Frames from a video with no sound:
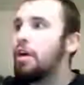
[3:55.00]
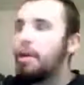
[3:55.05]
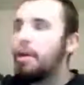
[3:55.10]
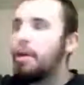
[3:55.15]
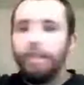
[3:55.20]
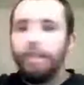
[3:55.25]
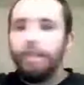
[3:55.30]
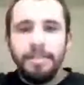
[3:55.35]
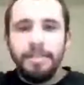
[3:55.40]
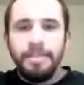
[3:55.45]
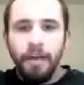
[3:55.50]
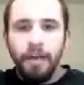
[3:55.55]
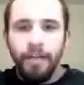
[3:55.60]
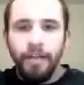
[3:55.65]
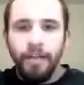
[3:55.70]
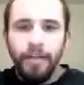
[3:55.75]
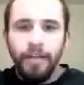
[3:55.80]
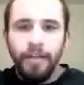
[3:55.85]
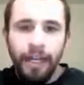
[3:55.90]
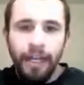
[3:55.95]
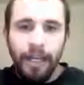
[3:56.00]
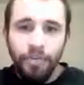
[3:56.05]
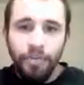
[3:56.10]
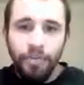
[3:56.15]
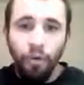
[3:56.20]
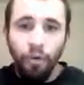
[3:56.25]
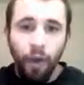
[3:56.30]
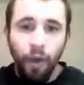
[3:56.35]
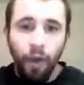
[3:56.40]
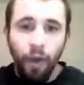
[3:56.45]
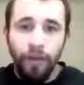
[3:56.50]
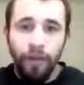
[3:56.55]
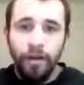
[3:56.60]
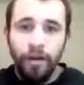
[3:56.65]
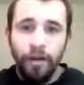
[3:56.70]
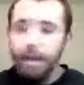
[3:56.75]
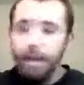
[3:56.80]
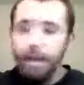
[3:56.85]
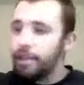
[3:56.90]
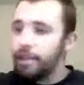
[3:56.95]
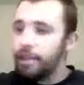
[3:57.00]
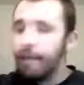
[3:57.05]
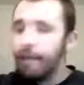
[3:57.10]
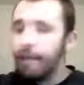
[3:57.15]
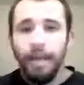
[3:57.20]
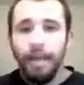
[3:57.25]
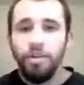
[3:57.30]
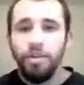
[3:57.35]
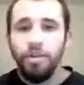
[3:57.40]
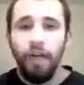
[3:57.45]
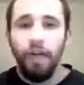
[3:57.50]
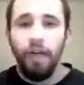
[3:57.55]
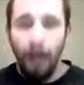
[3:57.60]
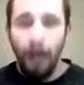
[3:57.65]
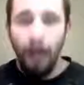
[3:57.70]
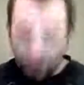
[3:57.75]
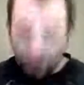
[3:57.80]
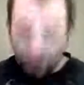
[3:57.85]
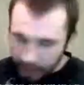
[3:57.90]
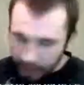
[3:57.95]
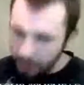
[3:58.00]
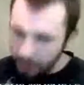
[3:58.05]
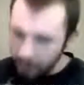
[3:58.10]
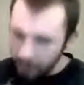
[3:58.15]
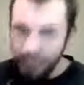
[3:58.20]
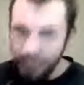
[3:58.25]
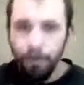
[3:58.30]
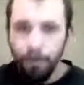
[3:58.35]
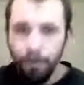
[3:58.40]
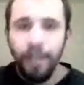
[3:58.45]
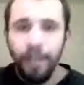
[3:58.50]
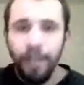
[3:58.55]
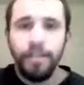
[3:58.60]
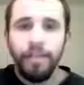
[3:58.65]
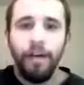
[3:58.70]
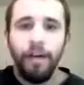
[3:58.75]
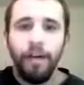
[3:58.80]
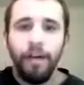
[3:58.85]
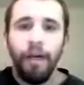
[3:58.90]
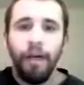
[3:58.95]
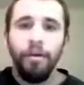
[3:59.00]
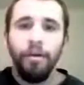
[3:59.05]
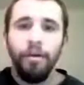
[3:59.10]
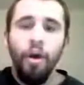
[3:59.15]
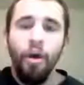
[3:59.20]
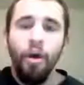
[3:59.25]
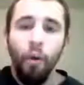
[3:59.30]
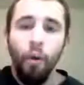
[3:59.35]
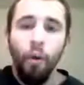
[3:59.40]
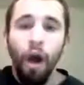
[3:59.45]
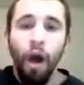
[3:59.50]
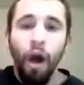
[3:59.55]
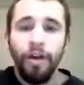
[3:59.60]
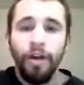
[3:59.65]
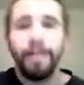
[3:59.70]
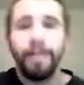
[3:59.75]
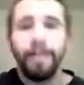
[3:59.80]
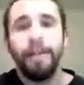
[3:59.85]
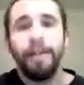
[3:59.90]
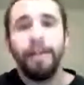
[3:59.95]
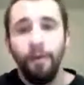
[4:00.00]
the sun. You can't control the weather. You can't control that. All you can do is put it in the ground, water it, and